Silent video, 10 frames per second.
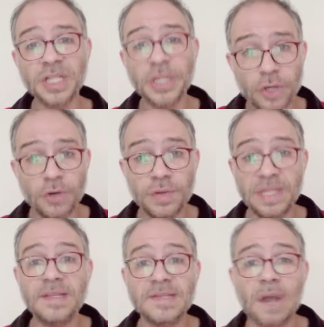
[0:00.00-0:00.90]
So we
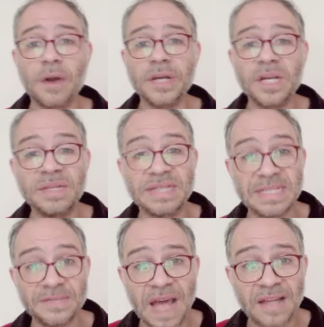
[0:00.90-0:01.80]
actually know that this
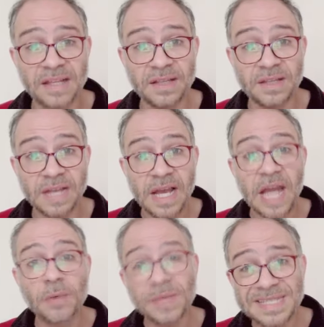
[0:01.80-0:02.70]
argument is
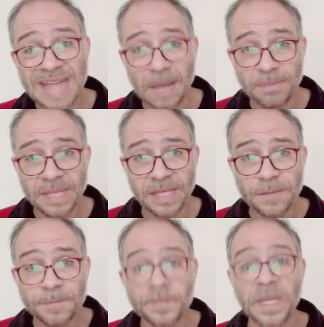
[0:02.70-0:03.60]
valid. And what
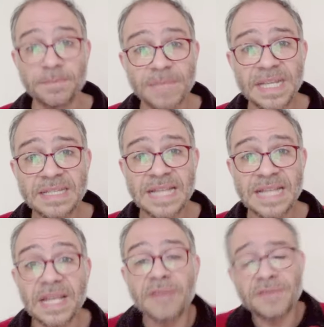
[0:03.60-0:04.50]
does that mean?
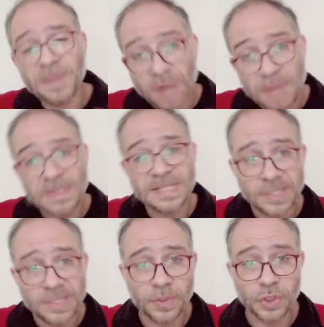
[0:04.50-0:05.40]
It means that
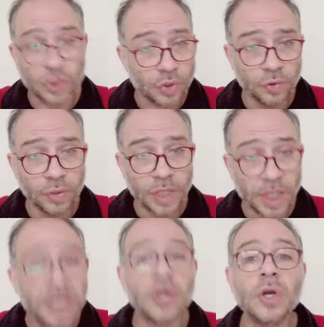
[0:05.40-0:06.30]
if the premises were
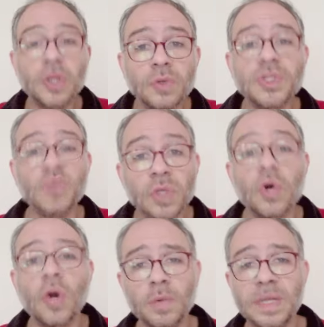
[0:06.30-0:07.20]
true, the
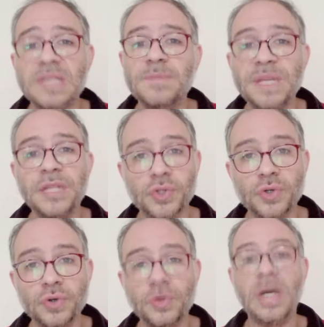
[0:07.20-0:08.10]
conclusion would
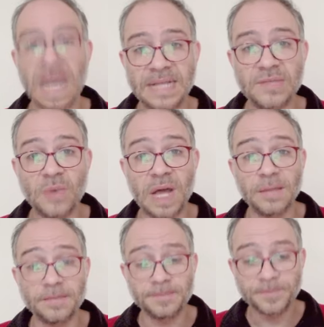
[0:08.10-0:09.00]
always be
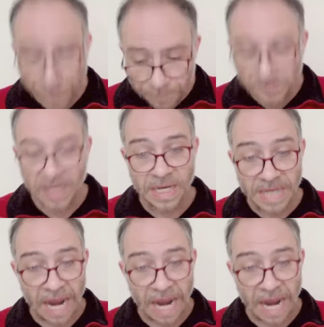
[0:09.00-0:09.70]
true as well.